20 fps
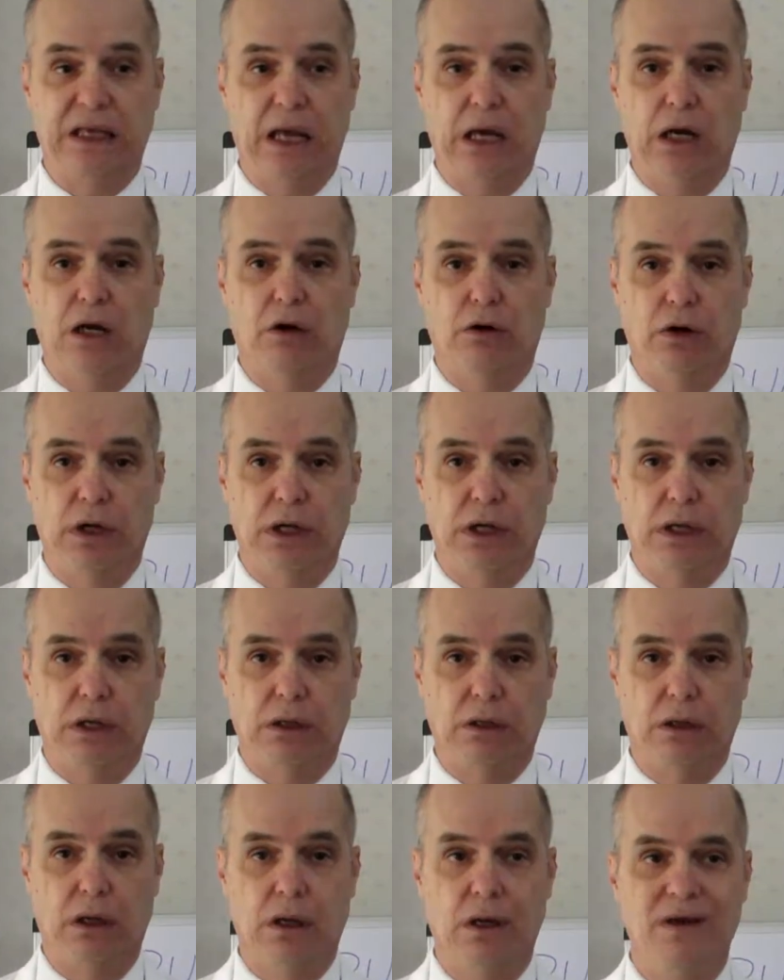the air
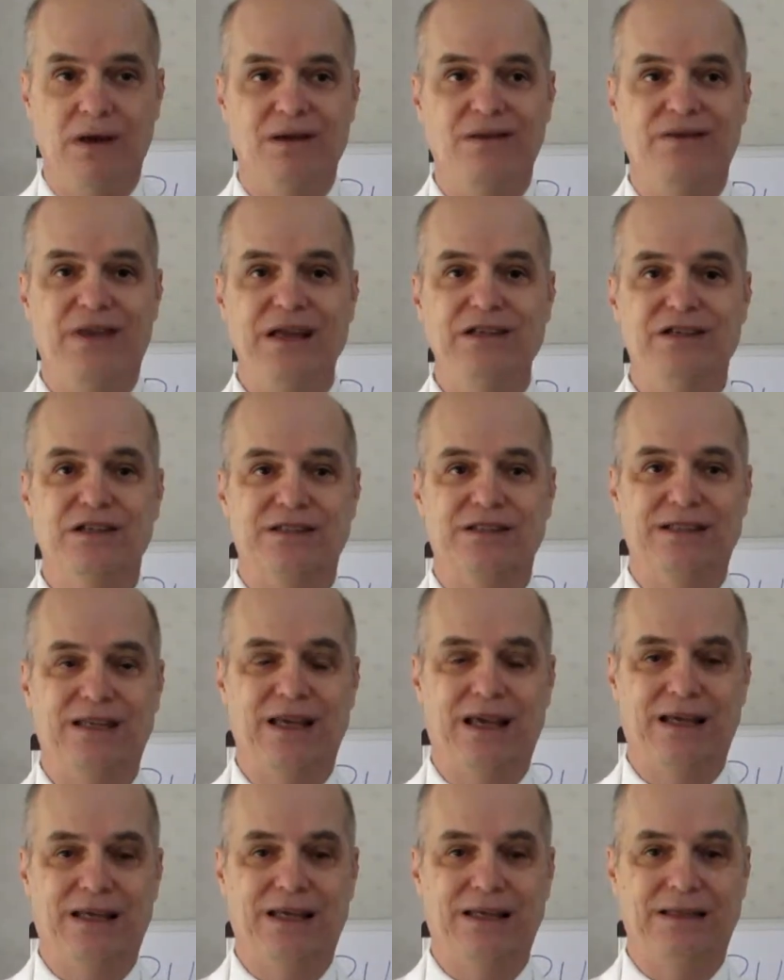in, they just
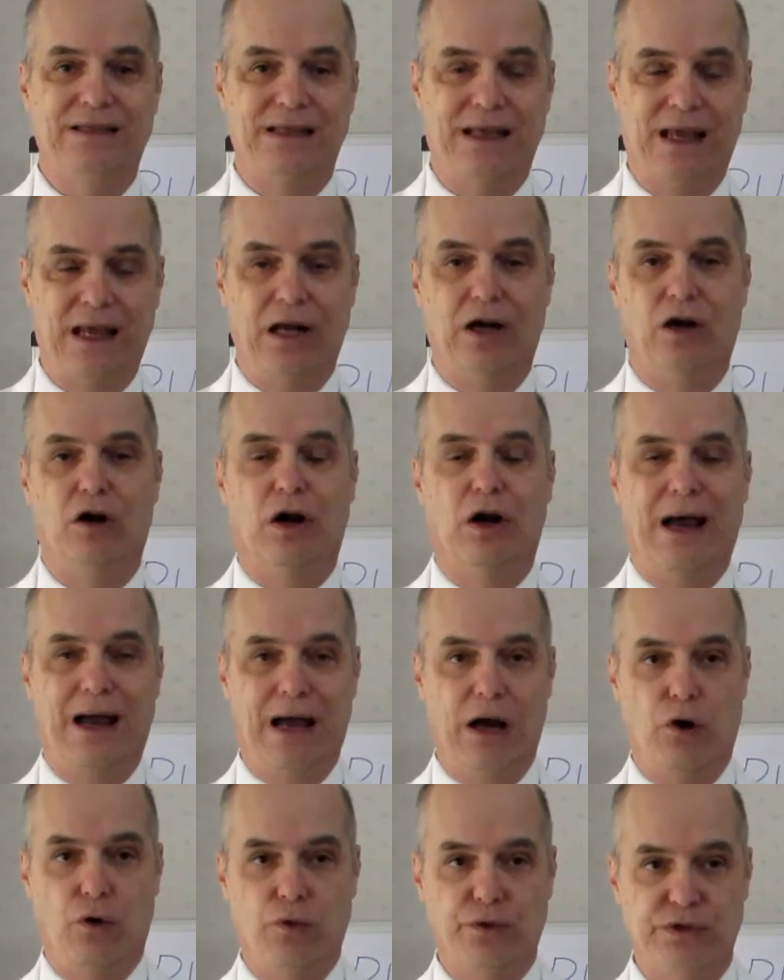can't get the air
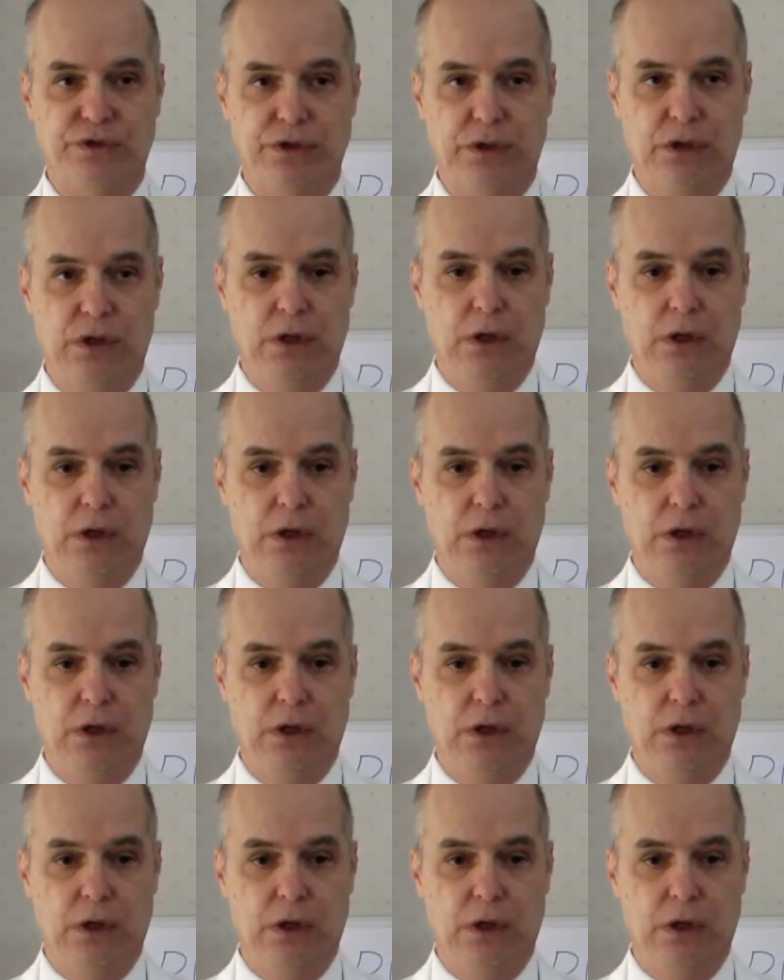out.